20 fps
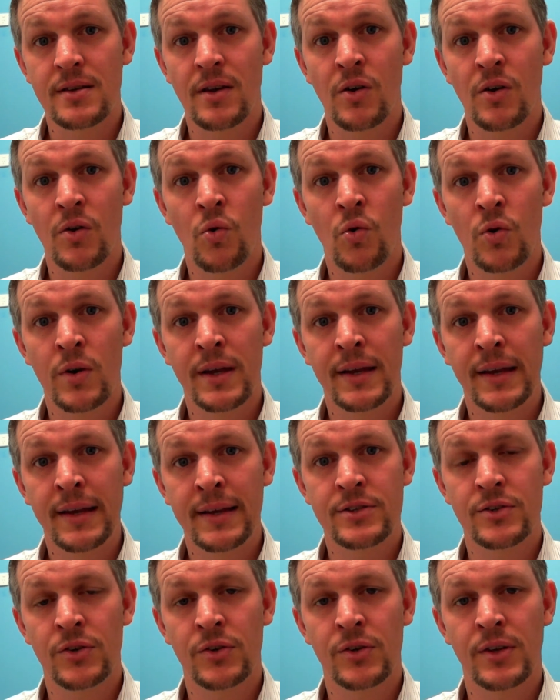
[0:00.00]
So all you need
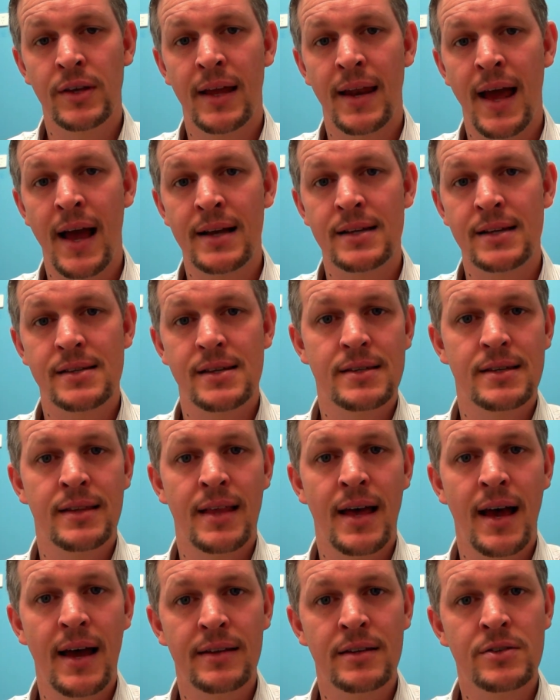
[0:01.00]
to do to get access to
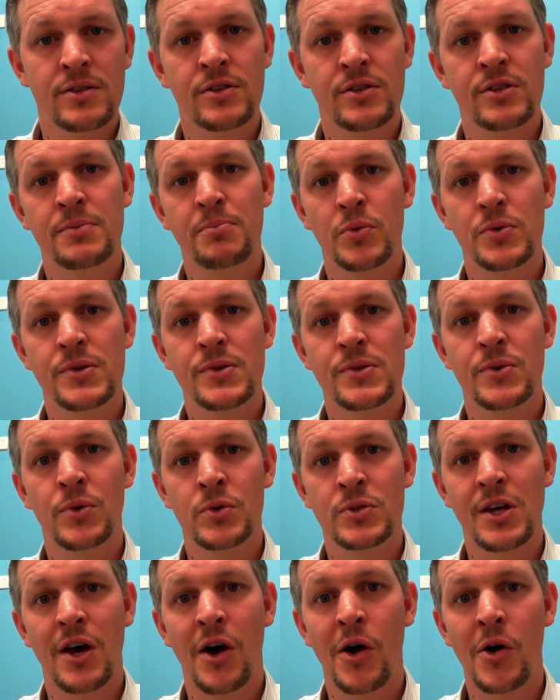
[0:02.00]
that is just put sore
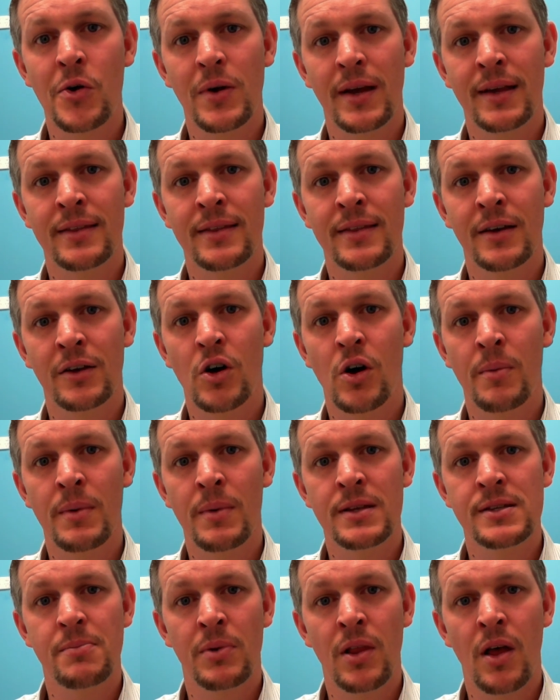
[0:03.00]
toe in the
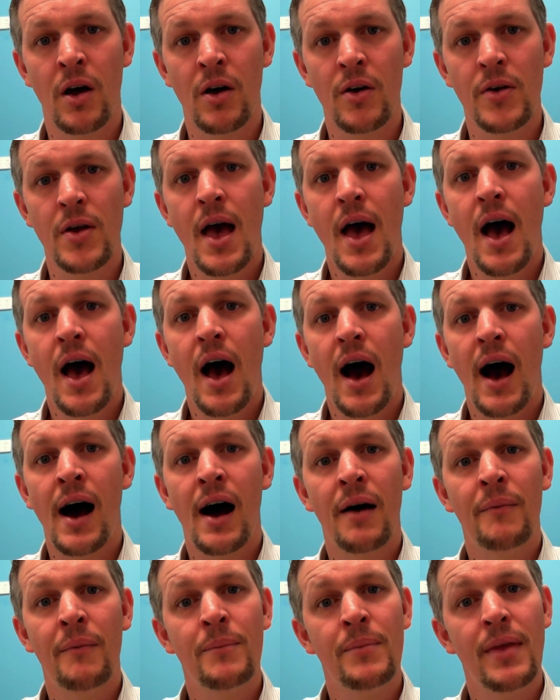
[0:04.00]
comments below.
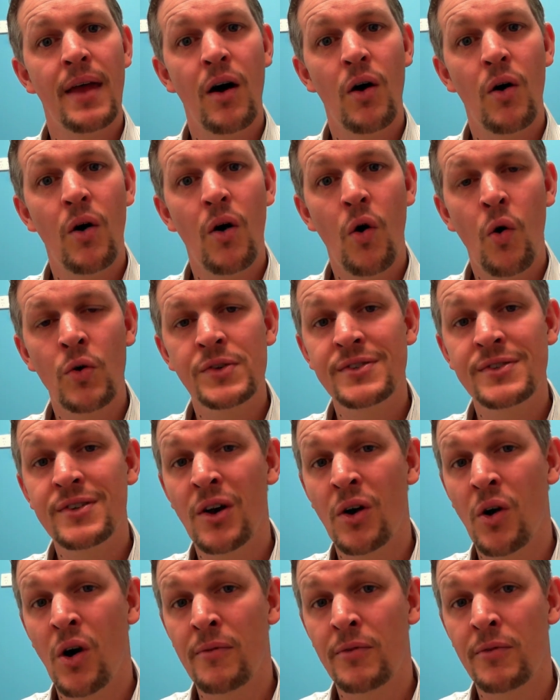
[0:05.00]

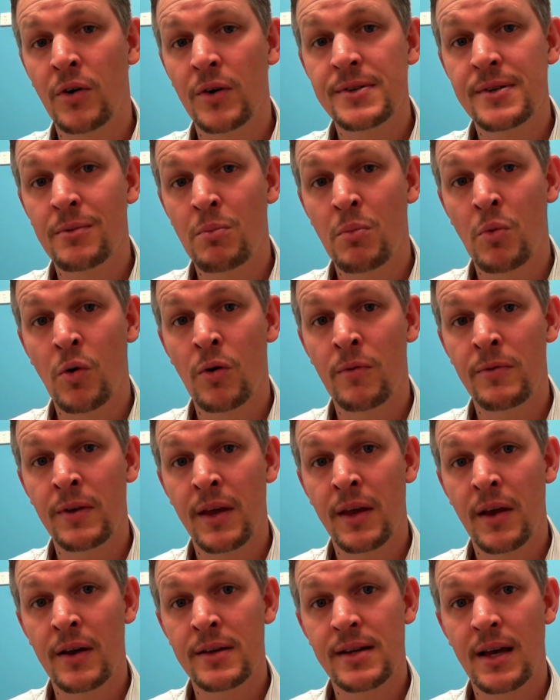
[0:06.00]
Also, I've got some more
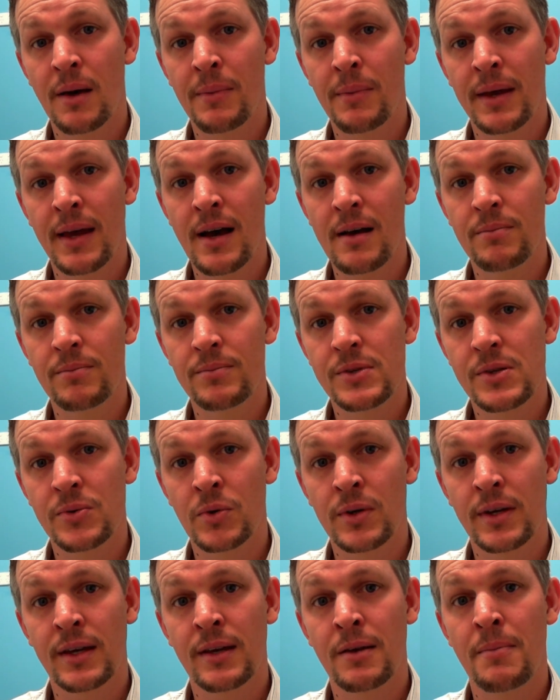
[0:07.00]
videos coming up
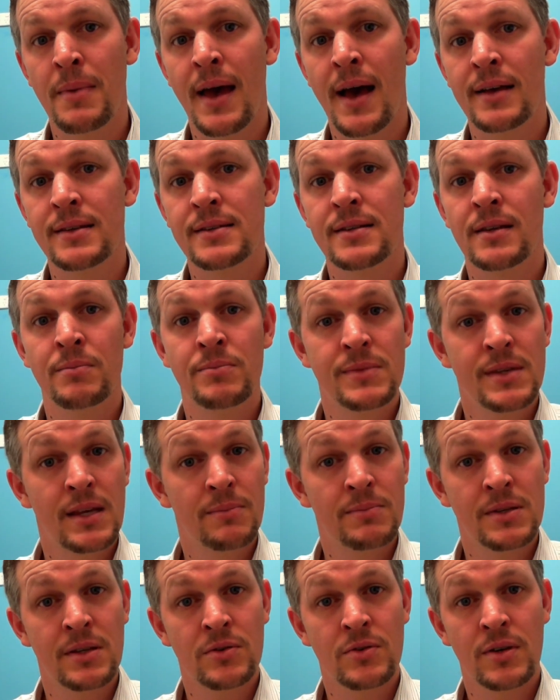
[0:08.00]
talking about some
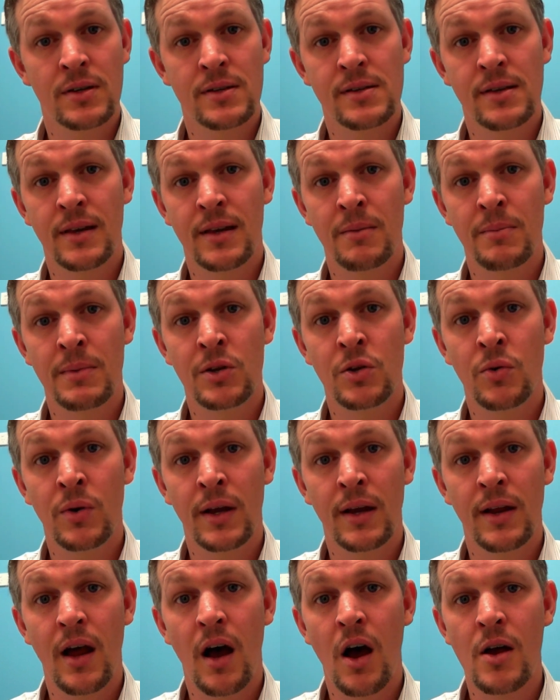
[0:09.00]
tips and tricks that you can be doing
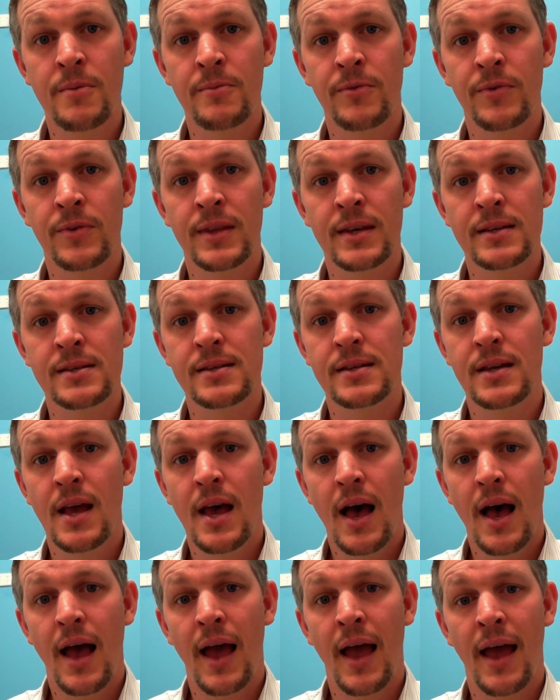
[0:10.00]
at home for this,
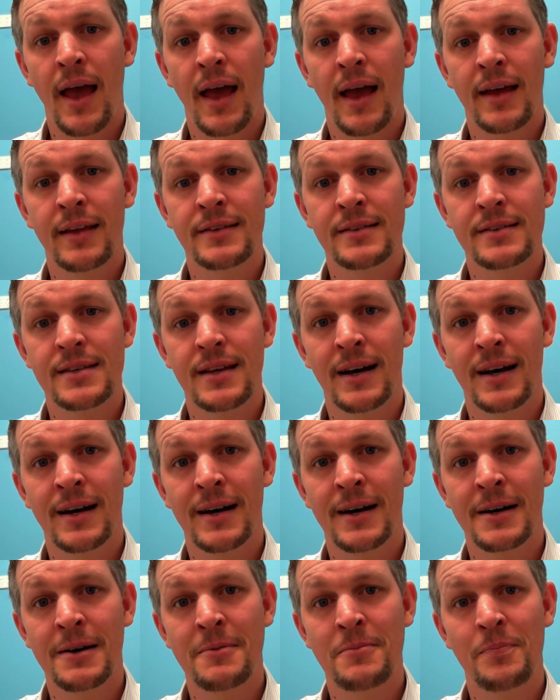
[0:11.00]
and
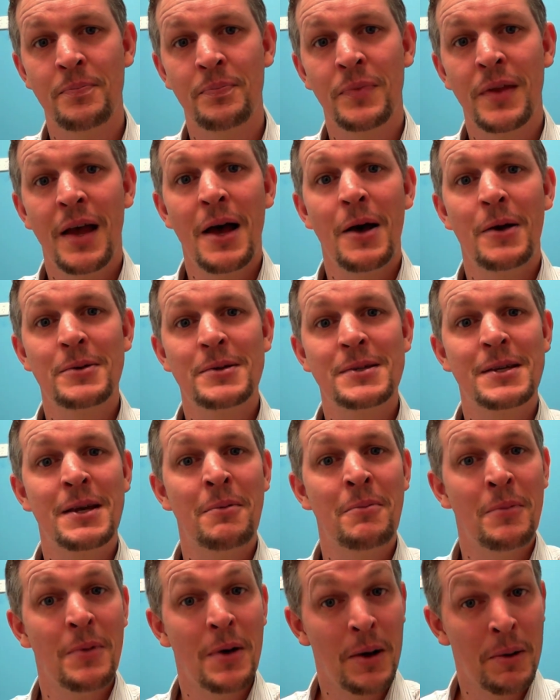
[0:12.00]
I'm
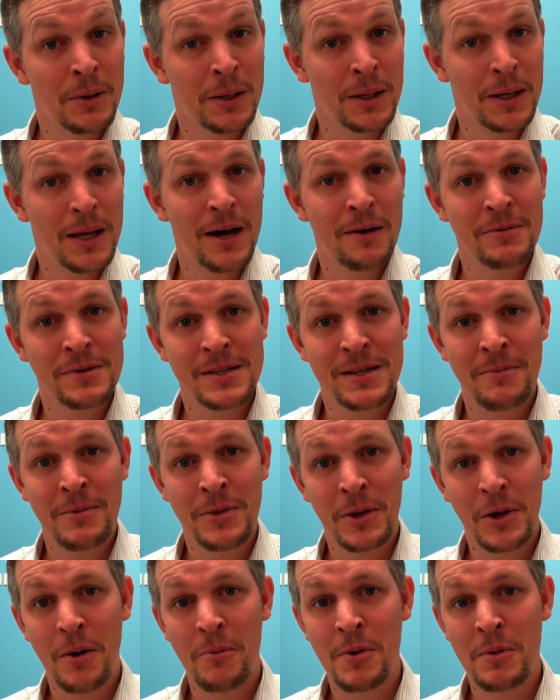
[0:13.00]
going to cover some of
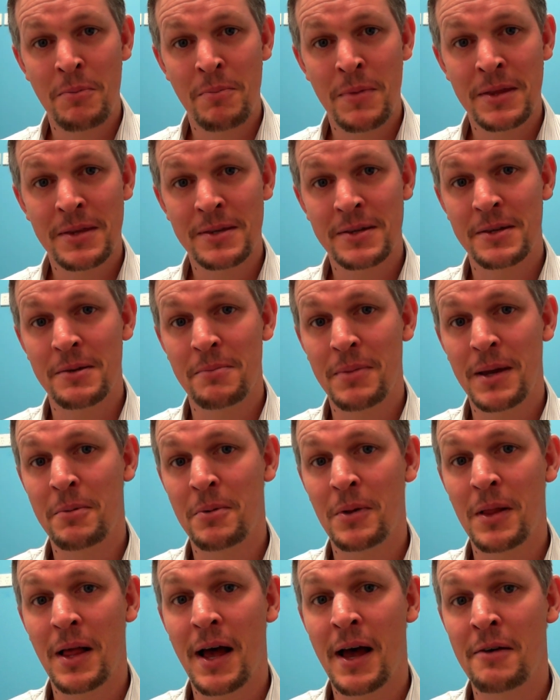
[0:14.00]
the common myths that
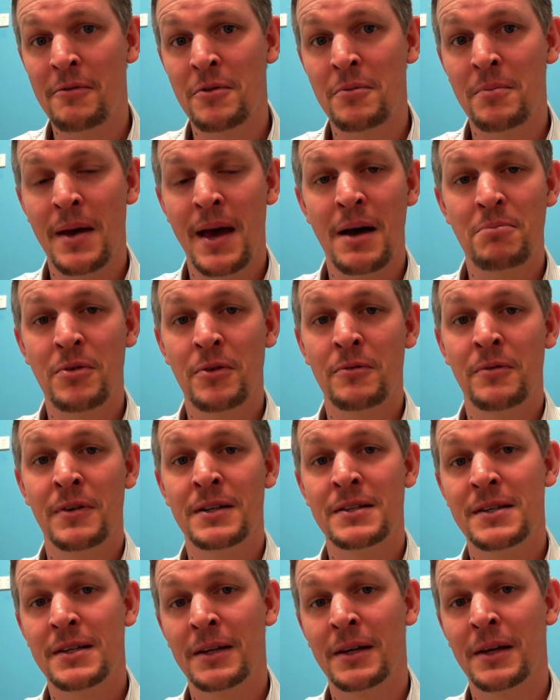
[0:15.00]
people have about
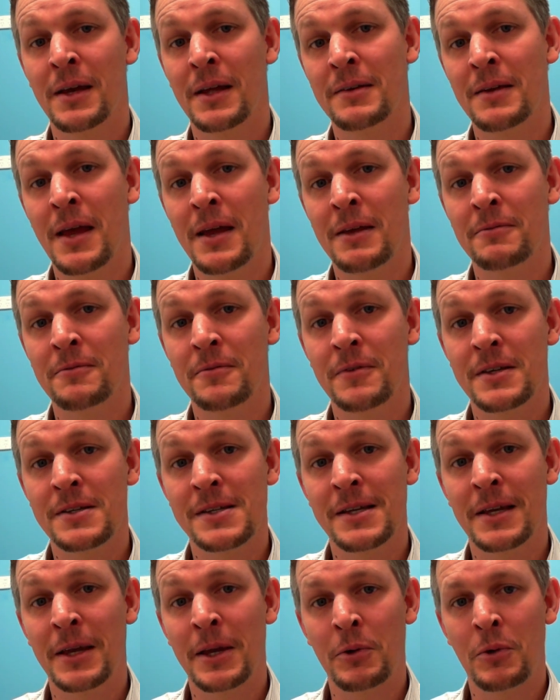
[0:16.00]
preventing and
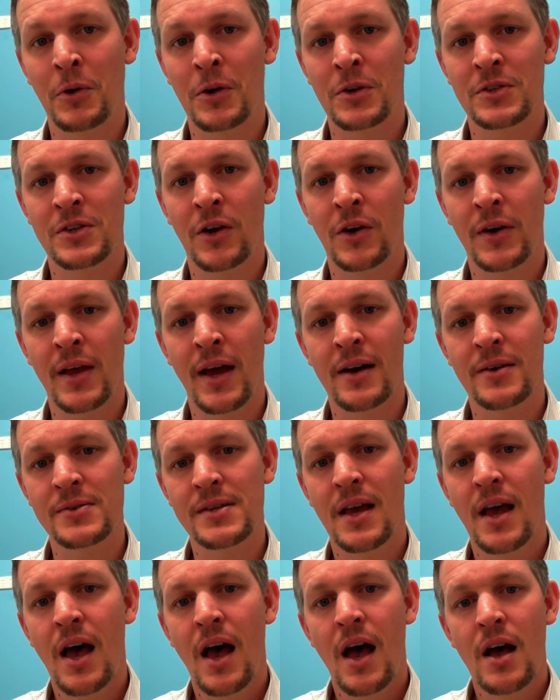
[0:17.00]
fixing ingrown toenails.
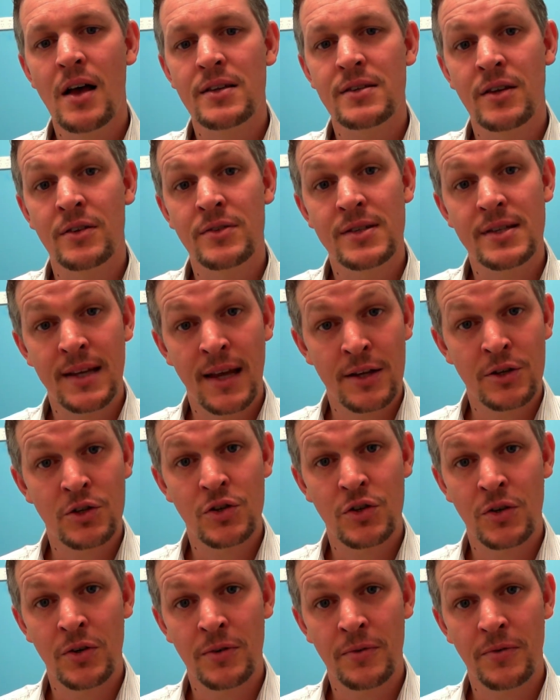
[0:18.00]
So stay
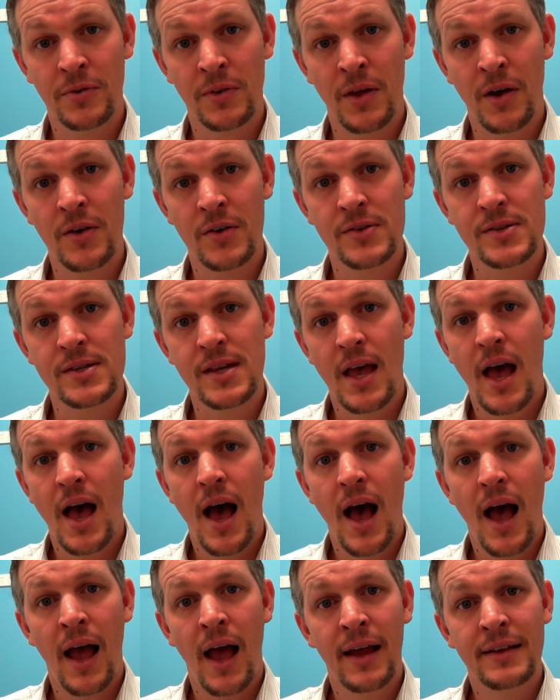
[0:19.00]
tuned for those,
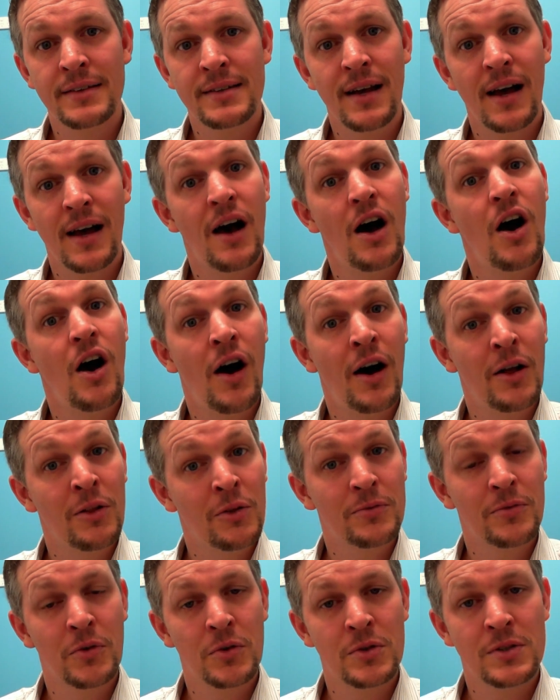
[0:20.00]
and I
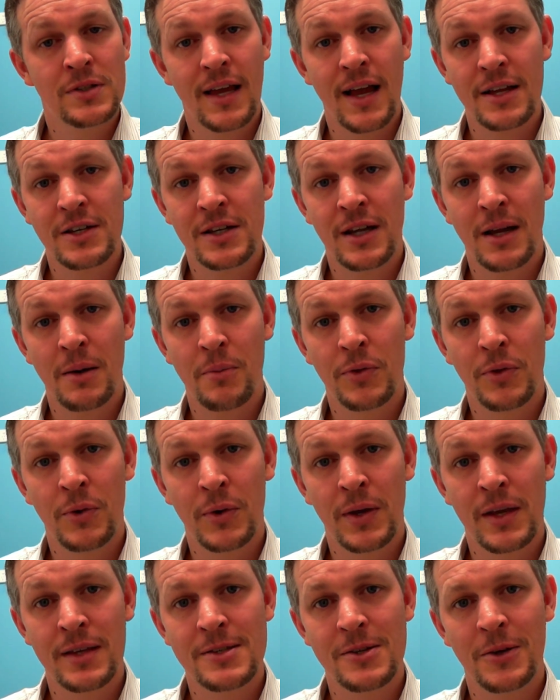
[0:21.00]
look forward to catching up with you
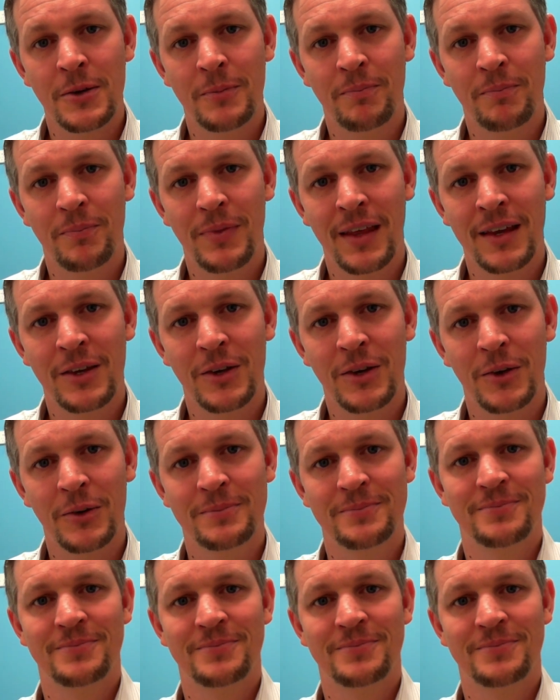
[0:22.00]
again soon. Thank you.